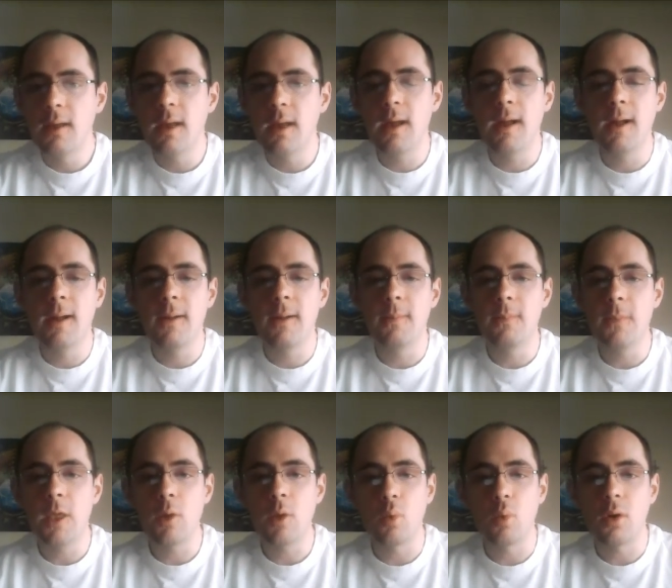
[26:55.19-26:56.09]

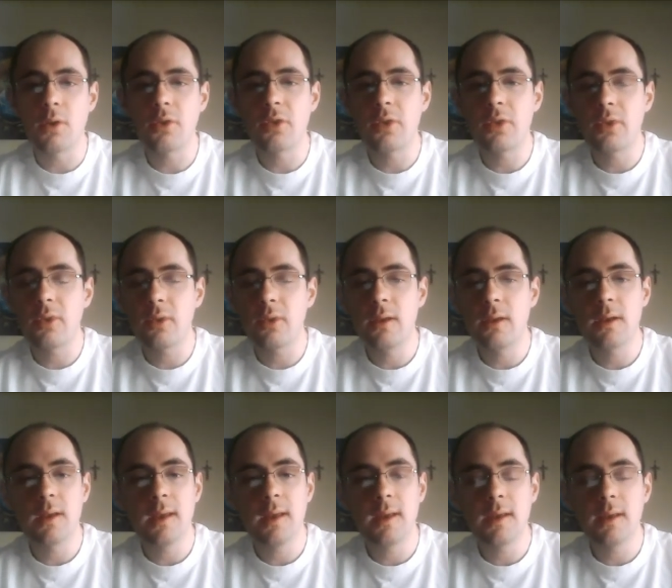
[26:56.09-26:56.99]
It was
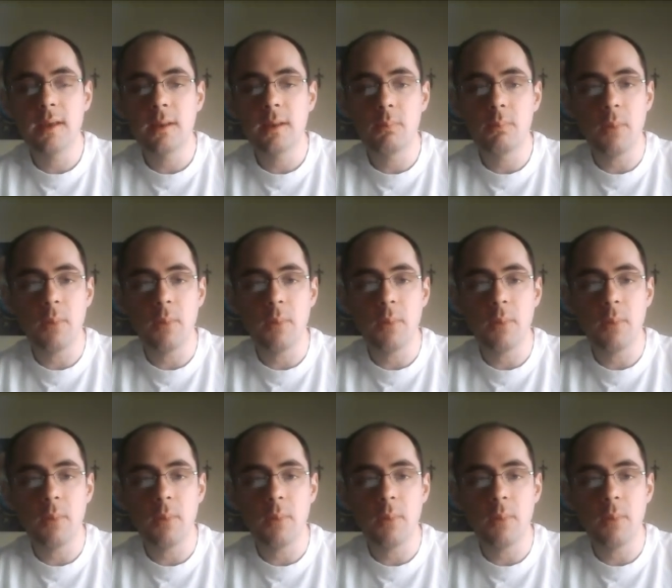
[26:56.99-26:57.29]
a